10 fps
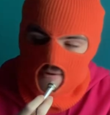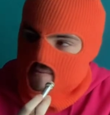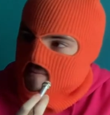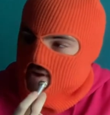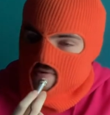
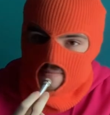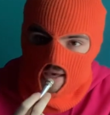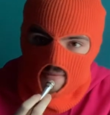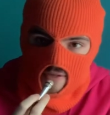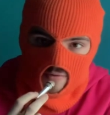Wavy
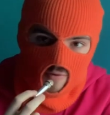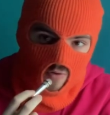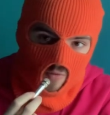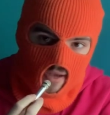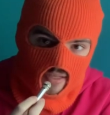Baby's a real
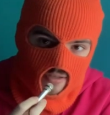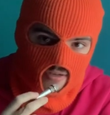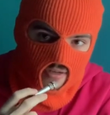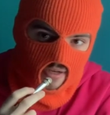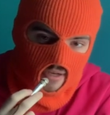
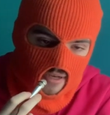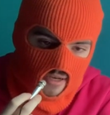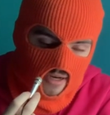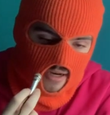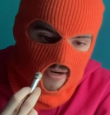romancer.
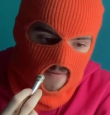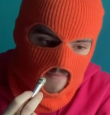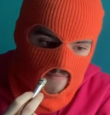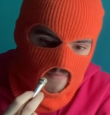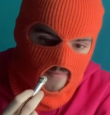
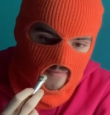And